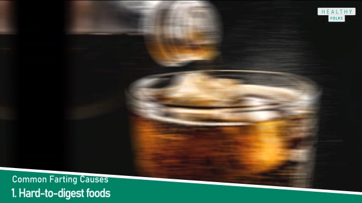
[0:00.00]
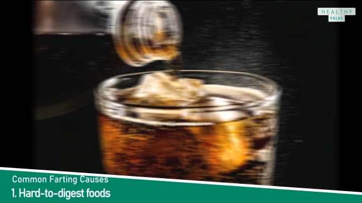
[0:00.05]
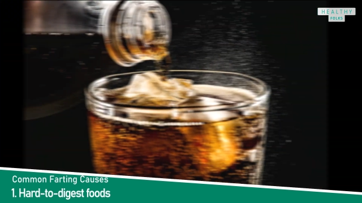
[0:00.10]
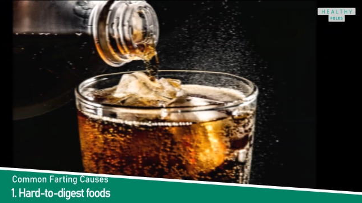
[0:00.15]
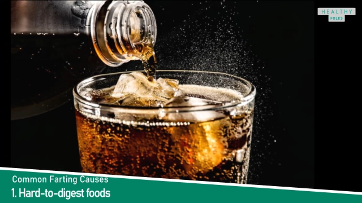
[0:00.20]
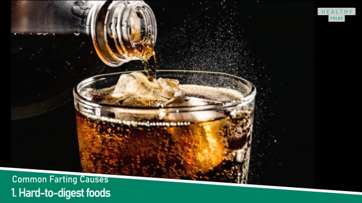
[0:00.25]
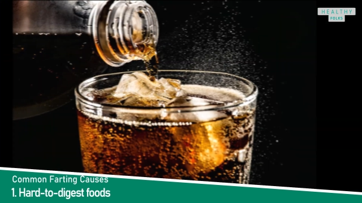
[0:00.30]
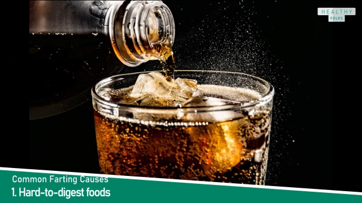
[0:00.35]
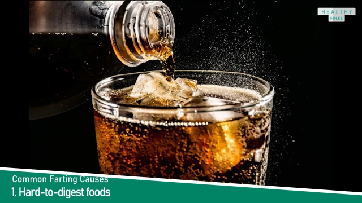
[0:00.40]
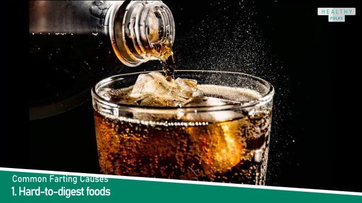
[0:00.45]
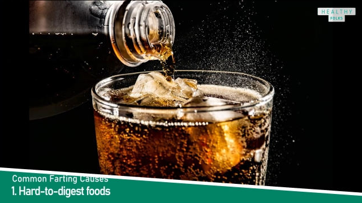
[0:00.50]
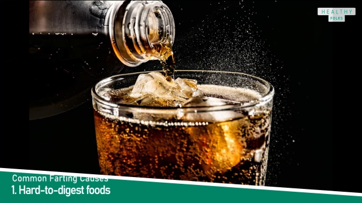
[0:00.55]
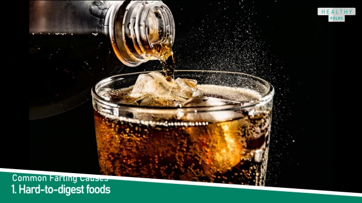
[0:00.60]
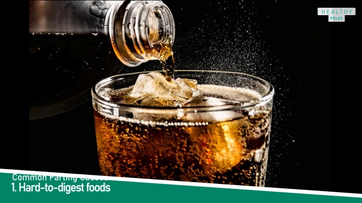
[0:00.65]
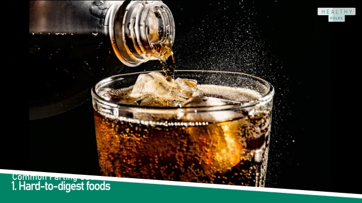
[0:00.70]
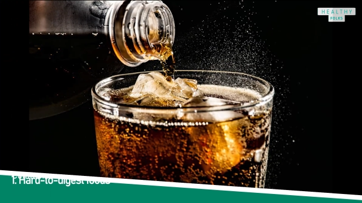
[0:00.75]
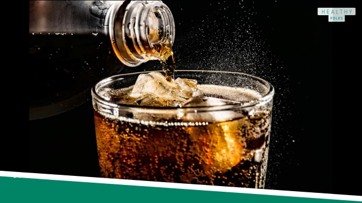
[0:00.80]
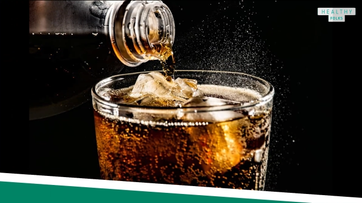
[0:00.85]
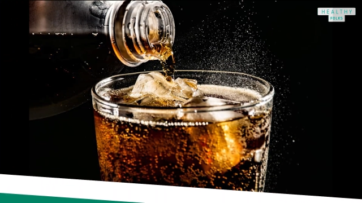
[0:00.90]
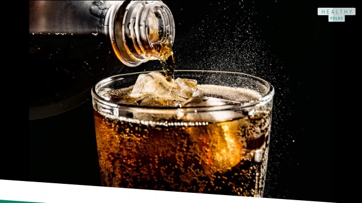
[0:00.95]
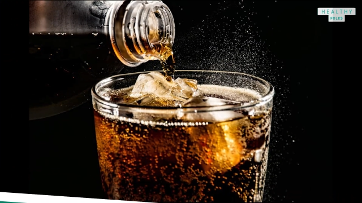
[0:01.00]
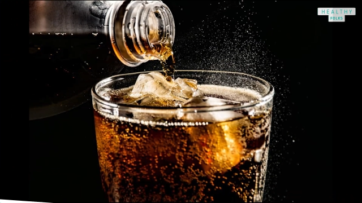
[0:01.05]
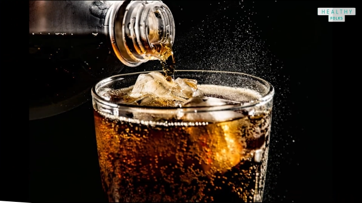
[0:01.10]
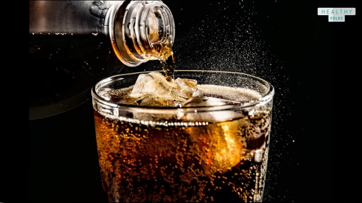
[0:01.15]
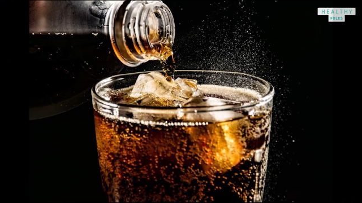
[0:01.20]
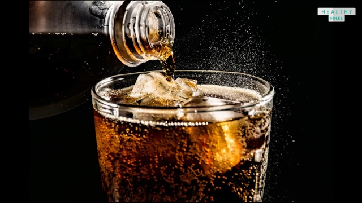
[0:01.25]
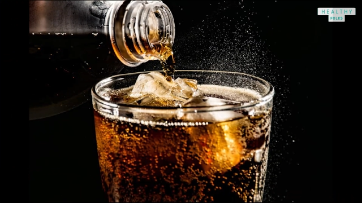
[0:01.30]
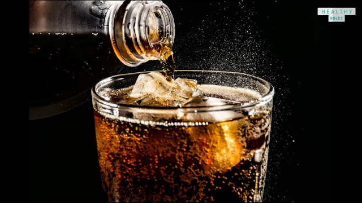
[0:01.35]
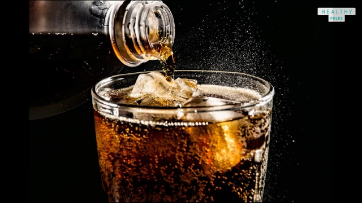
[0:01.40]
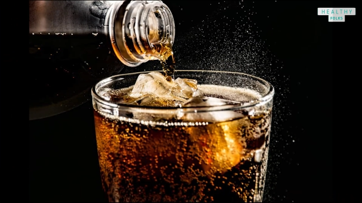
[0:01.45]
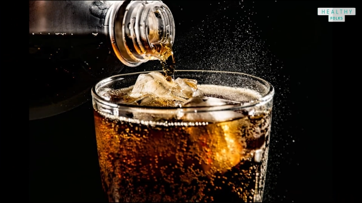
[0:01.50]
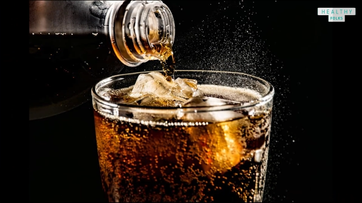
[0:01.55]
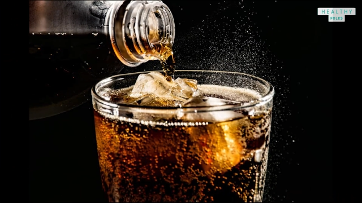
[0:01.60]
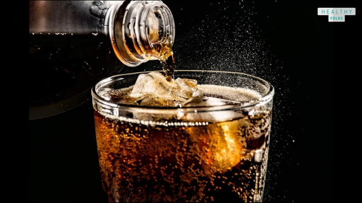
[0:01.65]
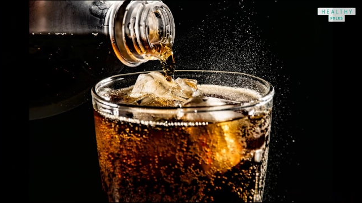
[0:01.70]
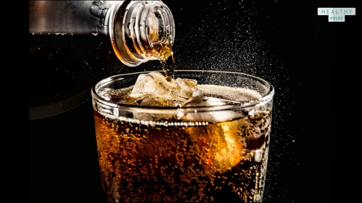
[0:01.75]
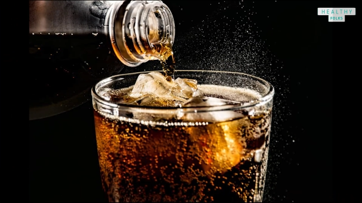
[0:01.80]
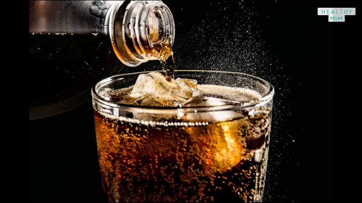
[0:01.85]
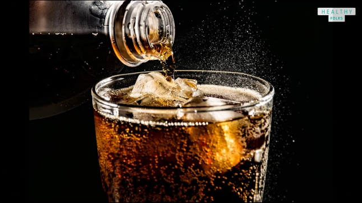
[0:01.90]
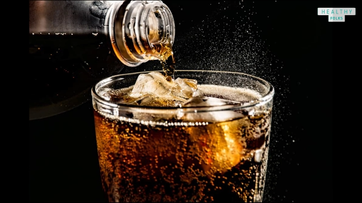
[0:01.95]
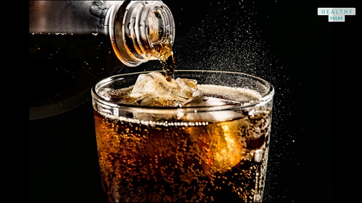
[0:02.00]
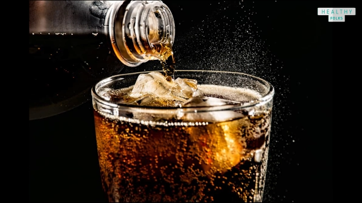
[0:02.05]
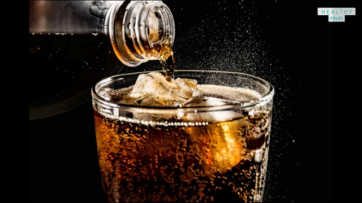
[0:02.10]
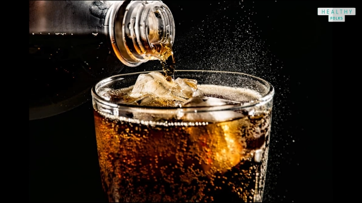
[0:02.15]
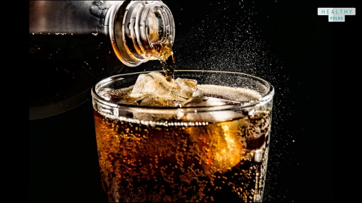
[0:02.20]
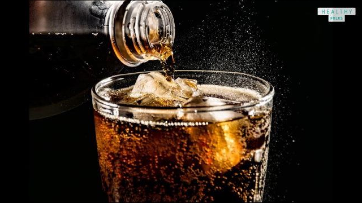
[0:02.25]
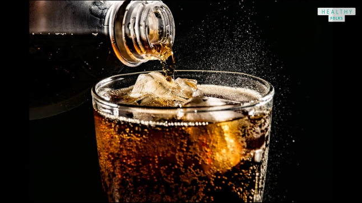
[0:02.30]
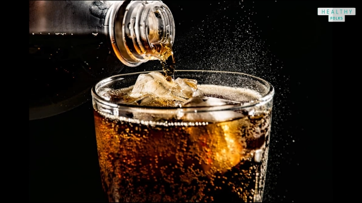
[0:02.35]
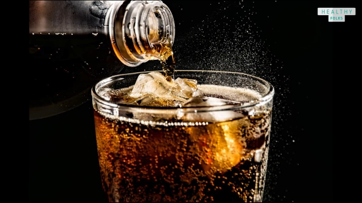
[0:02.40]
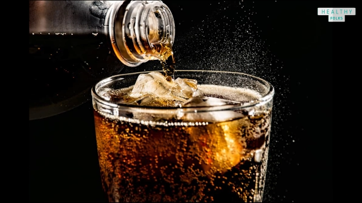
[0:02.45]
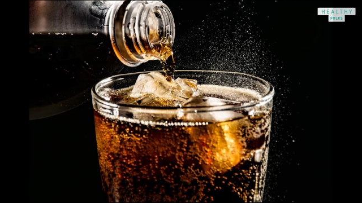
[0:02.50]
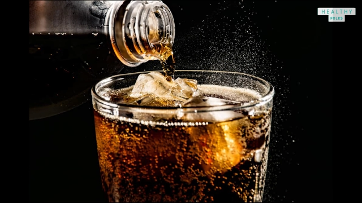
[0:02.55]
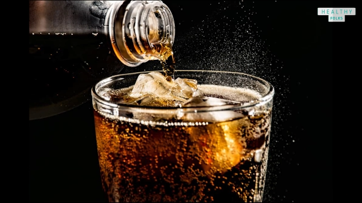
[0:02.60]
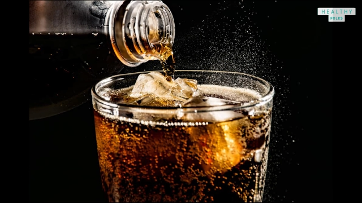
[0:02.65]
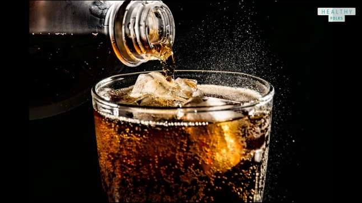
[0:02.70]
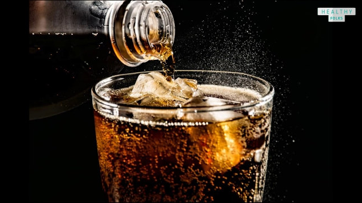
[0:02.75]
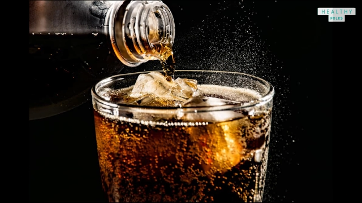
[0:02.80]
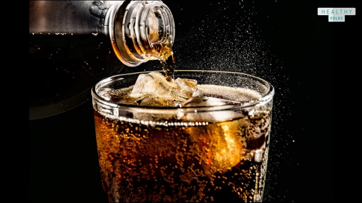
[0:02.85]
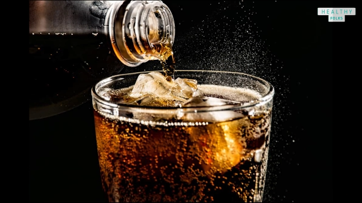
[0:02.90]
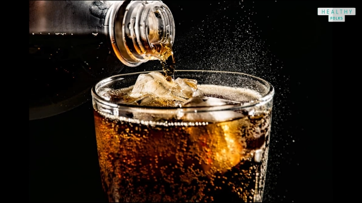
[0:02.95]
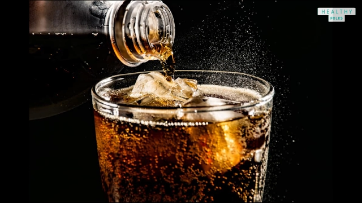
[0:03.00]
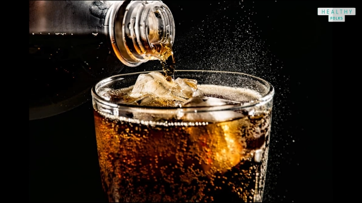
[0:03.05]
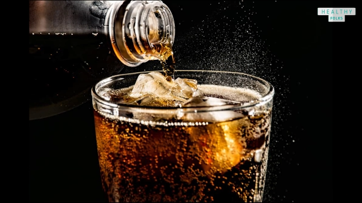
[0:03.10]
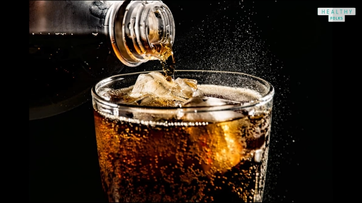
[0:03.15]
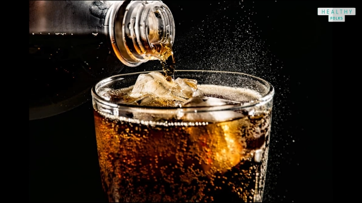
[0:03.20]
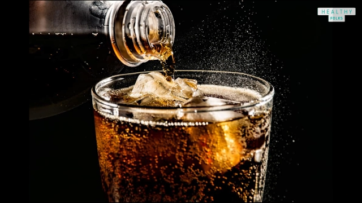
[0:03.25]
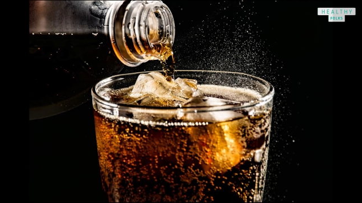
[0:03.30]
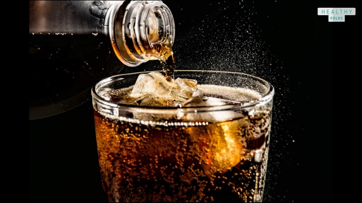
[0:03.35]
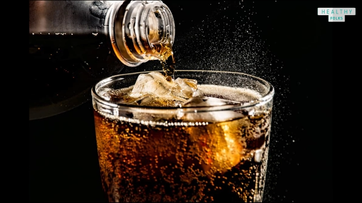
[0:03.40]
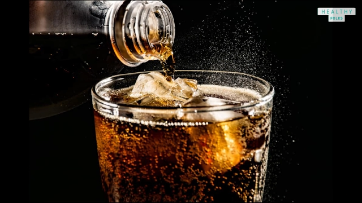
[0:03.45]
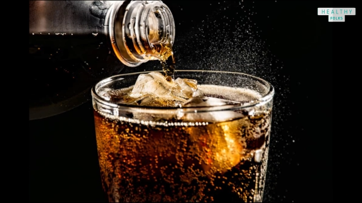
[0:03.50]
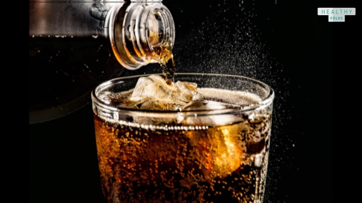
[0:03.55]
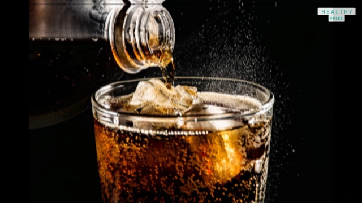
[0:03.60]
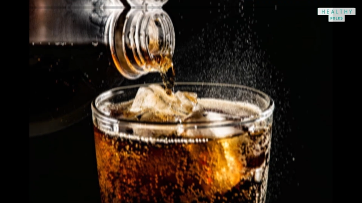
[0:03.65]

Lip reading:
(no speaker visible)